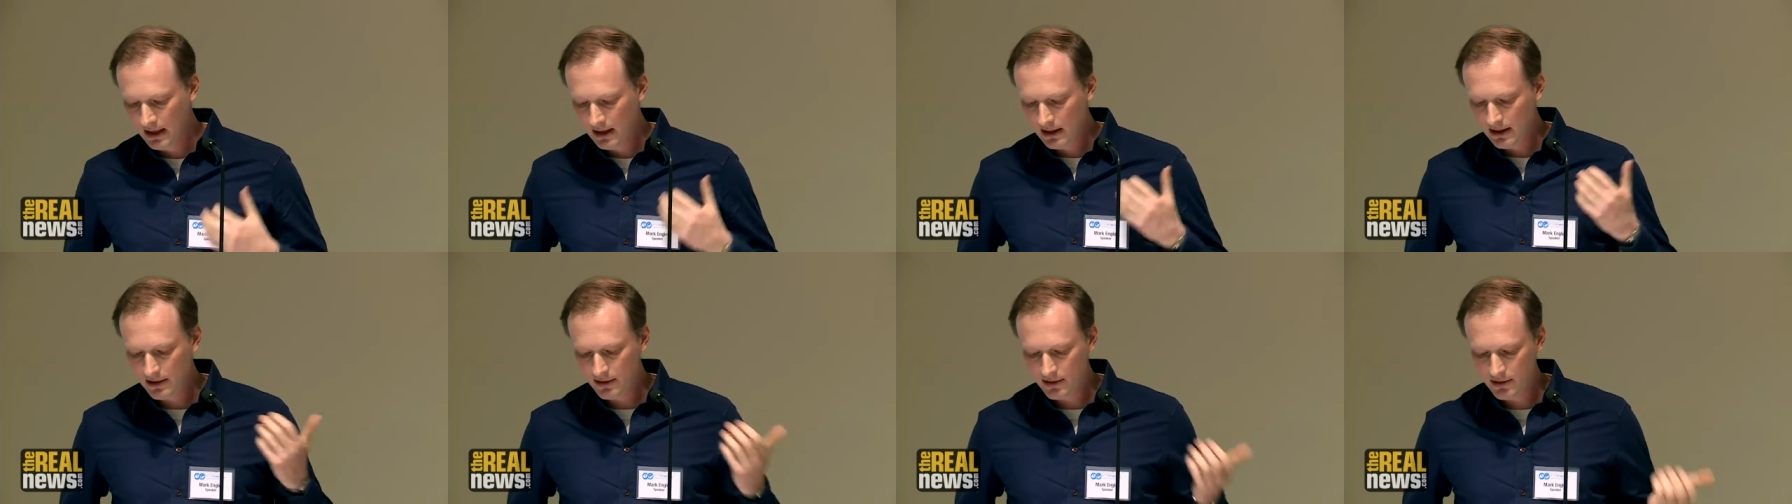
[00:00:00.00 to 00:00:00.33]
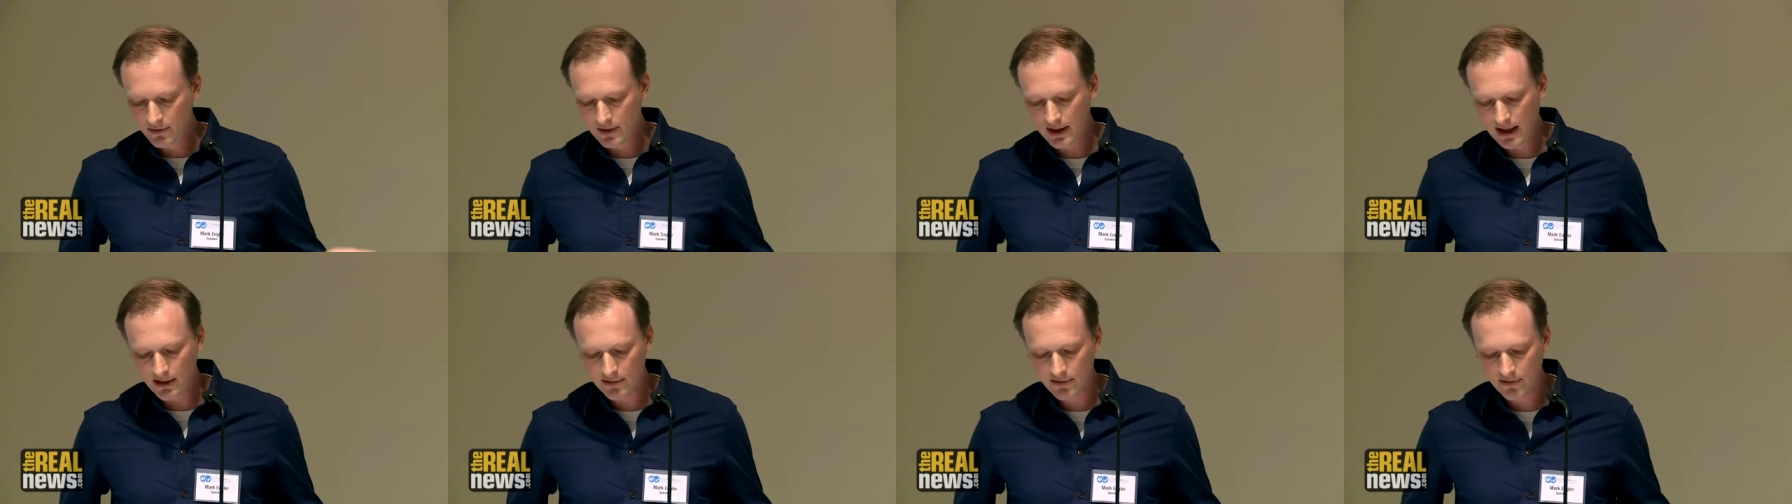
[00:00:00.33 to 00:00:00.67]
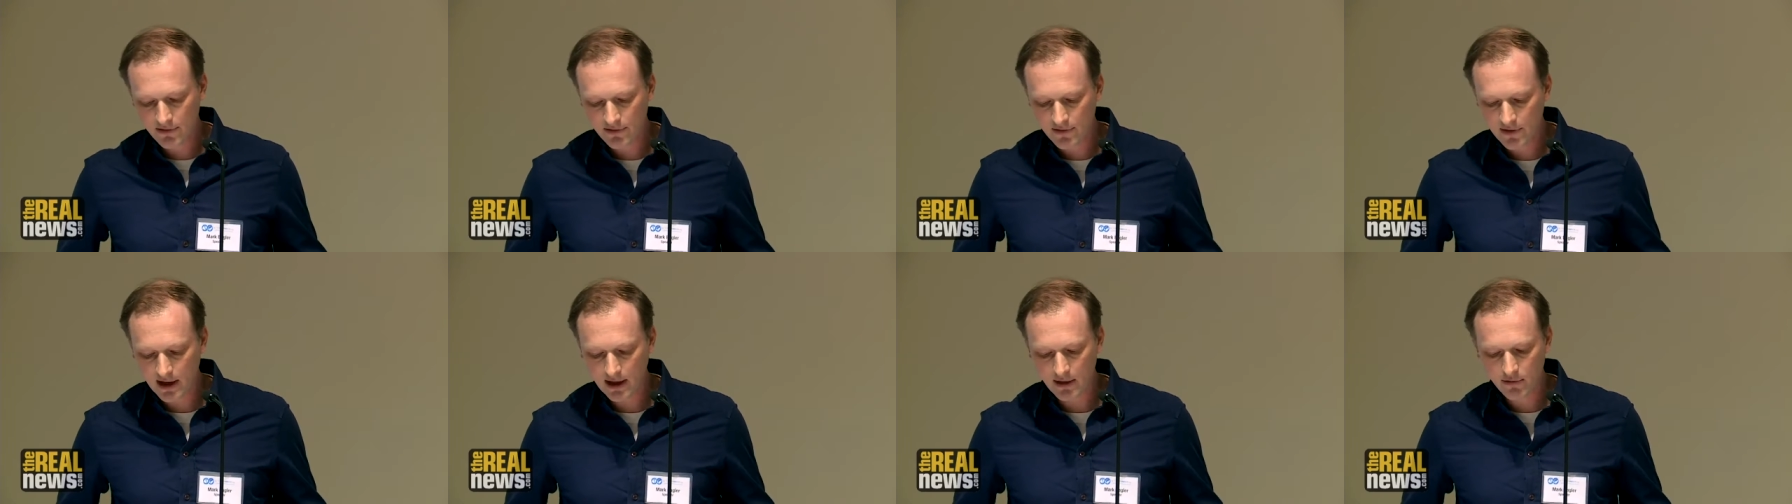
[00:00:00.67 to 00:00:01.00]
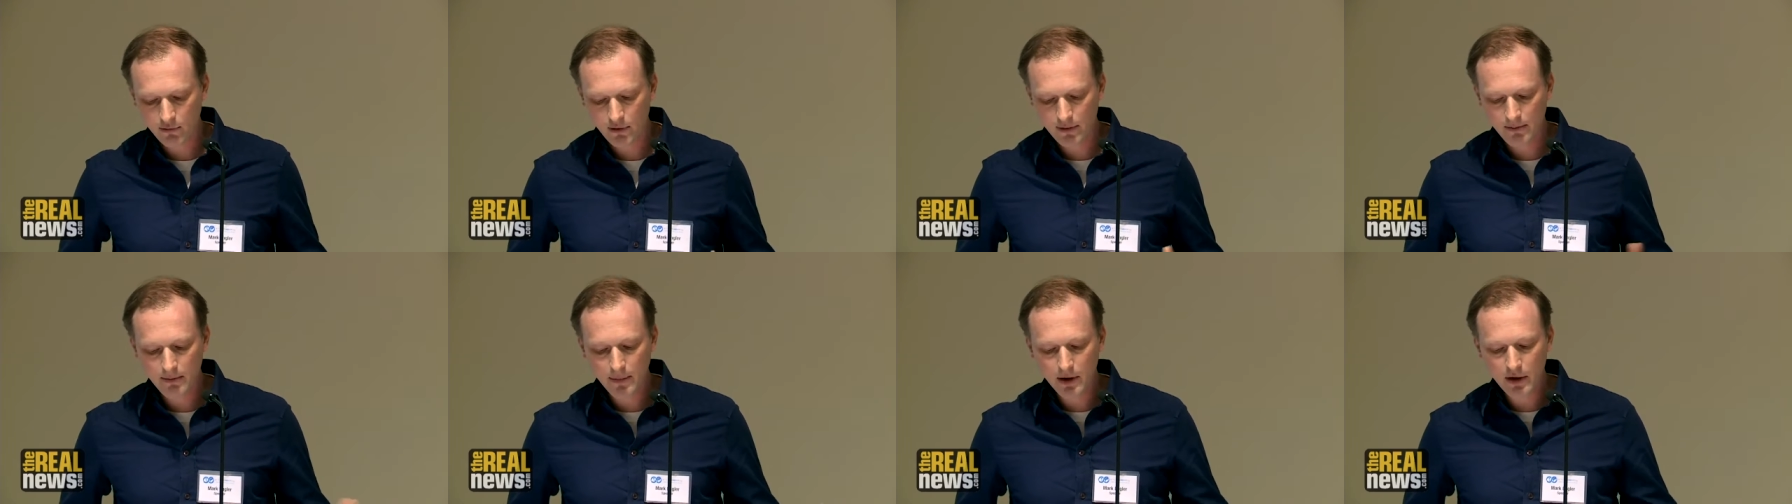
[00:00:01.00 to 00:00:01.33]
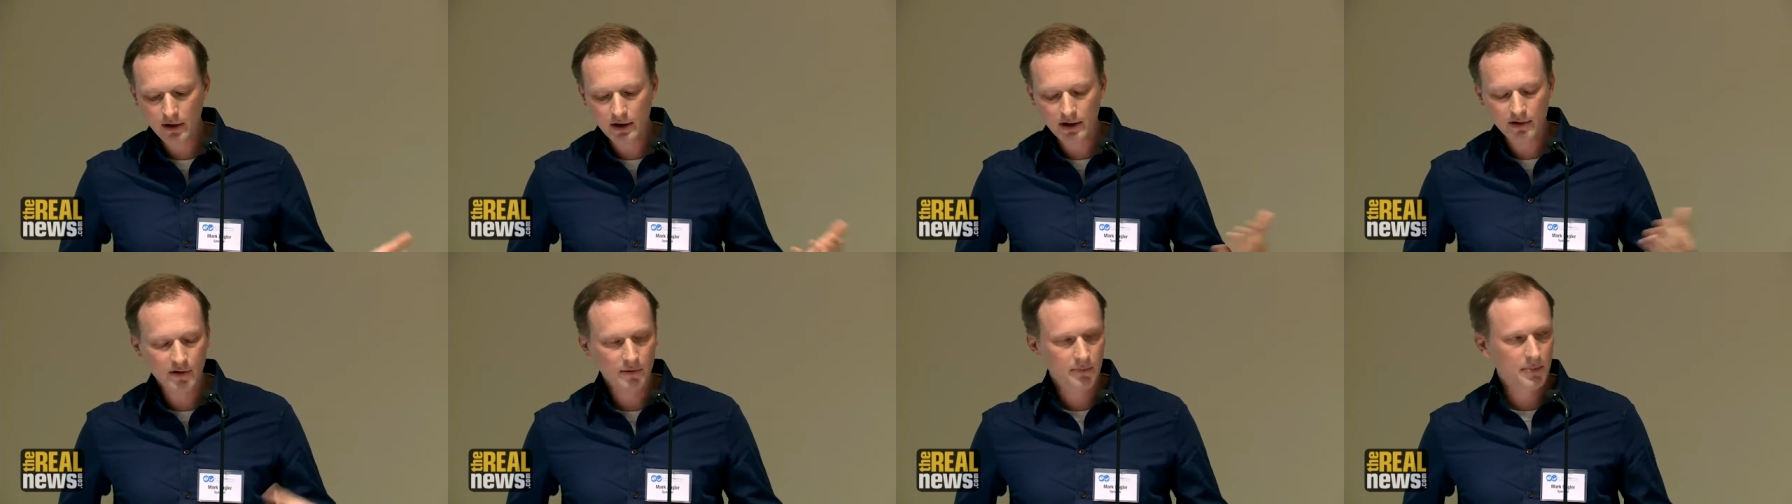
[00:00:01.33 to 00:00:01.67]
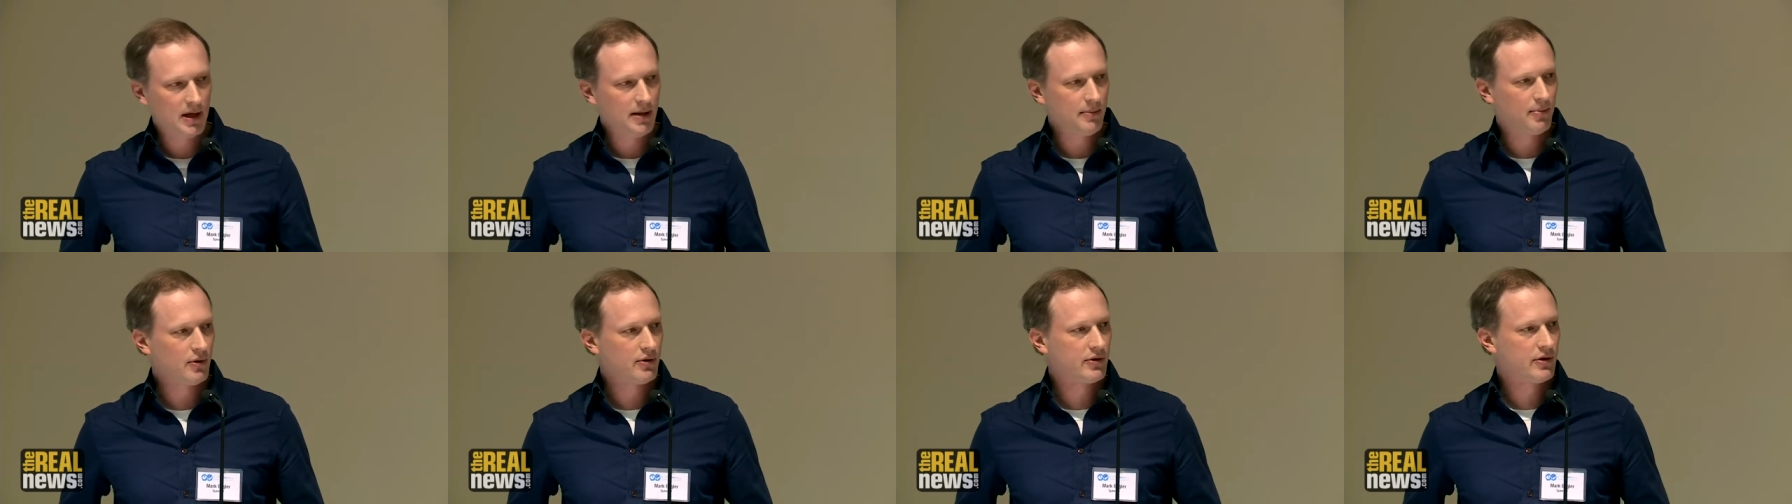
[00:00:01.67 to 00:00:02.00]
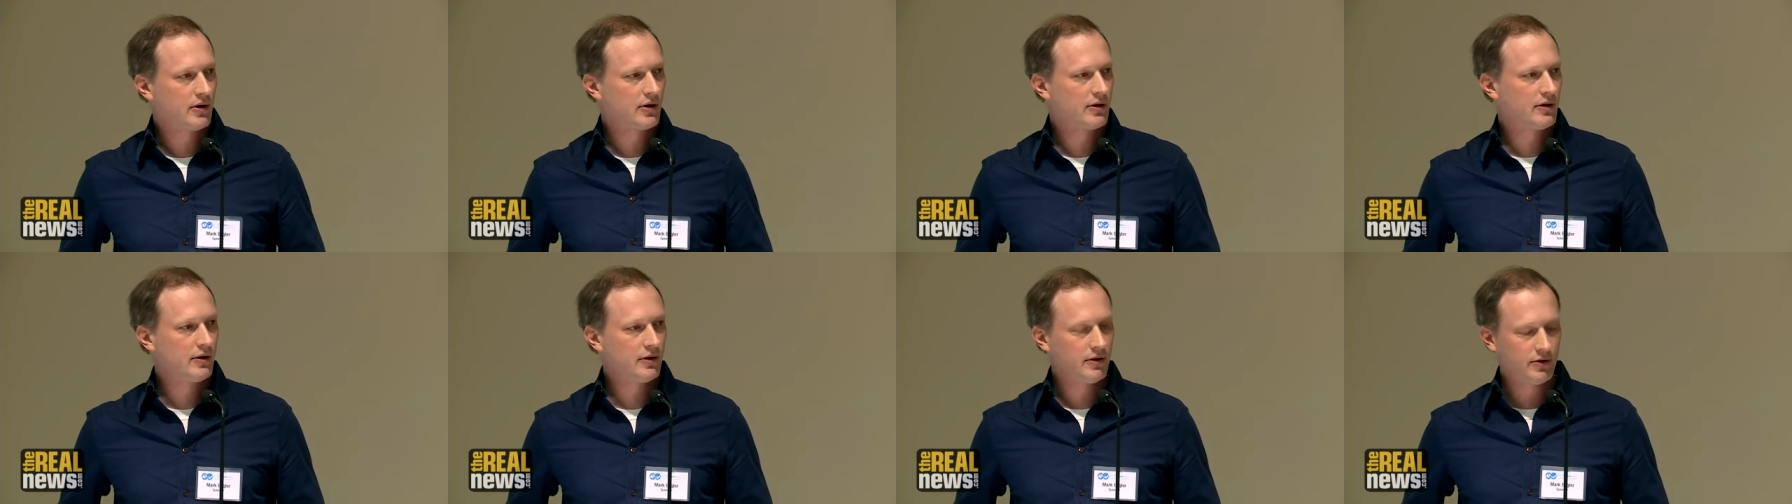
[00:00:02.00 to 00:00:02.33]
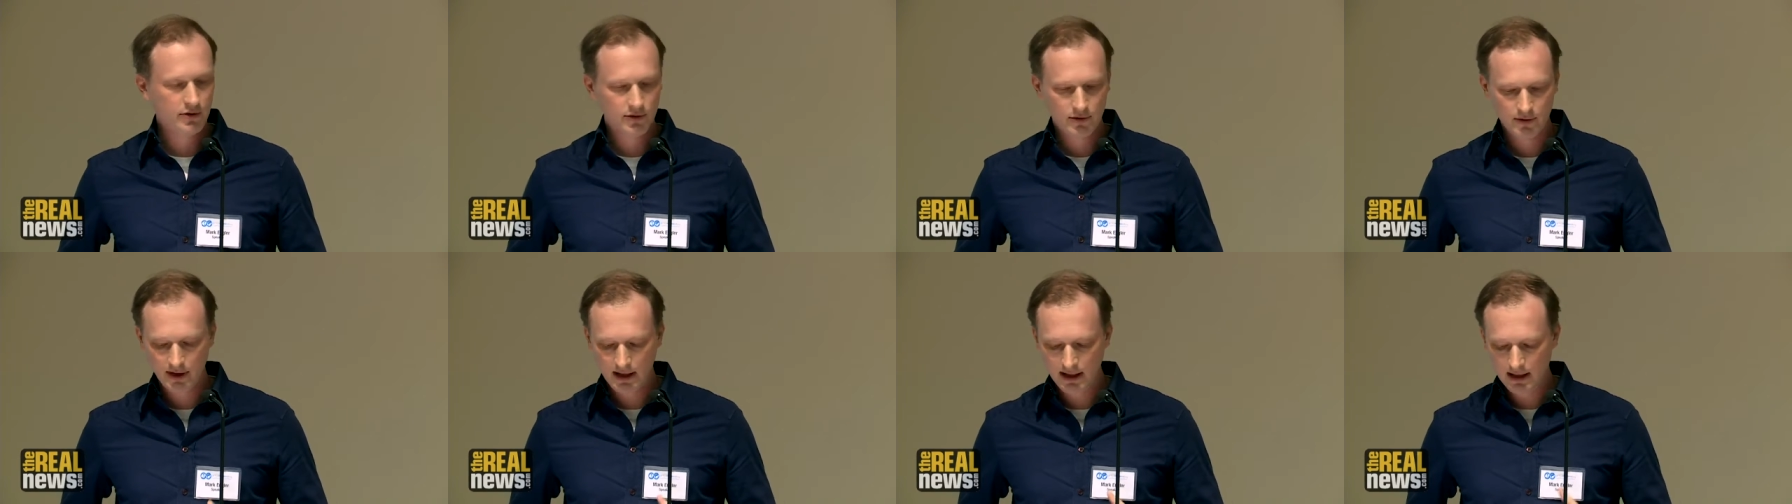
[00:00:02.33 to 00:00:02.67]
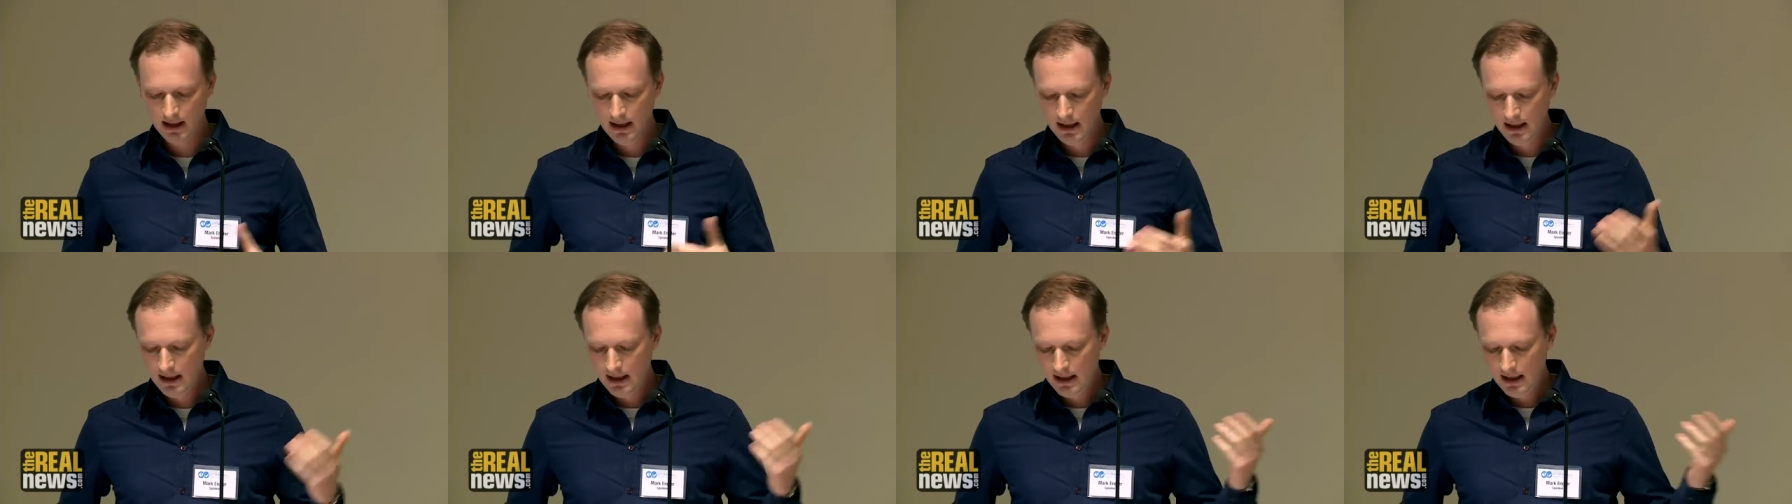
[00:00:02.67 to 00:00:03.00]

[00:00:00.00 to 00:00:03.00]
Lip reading: in 2006 when millions of people took to the street